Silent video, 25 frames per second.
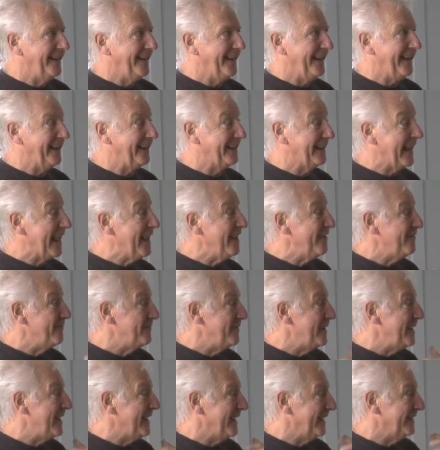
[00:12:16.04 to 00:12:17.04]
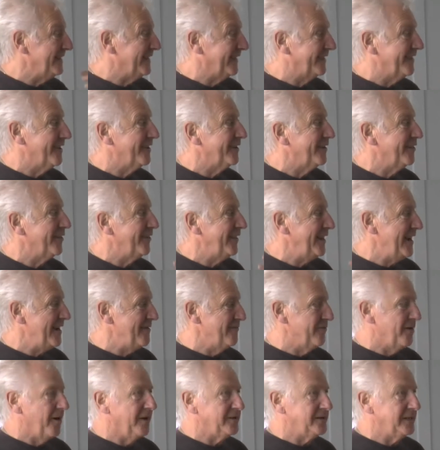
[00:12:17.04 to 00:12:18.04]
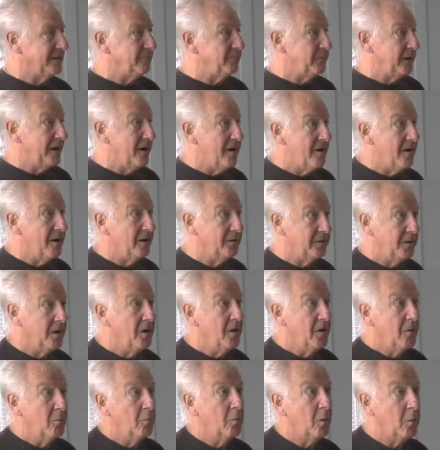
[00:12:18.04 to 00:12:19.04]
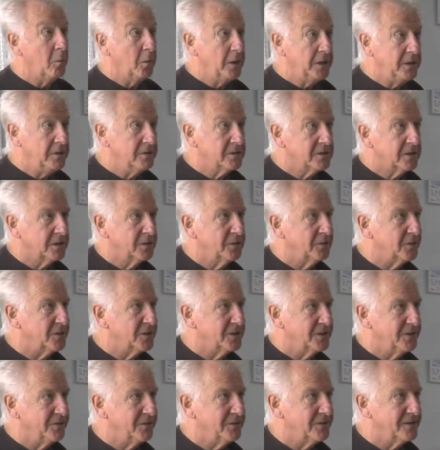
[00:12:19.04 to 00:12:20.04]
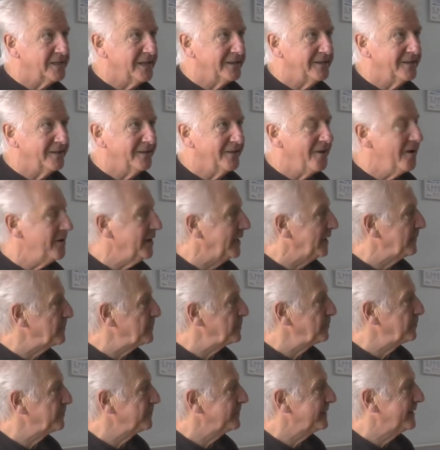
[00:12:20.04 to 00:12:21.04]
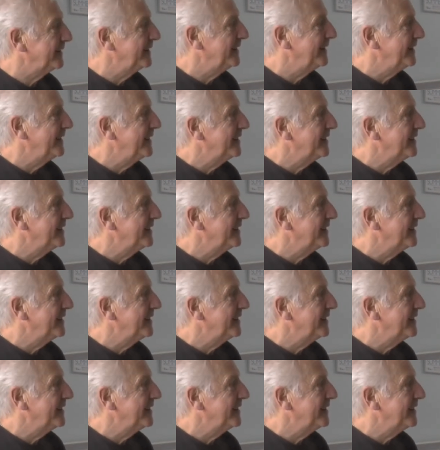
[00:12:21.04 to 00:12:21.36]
it gave me the kind of theorising behind what we used to call student-centred learning. Yes.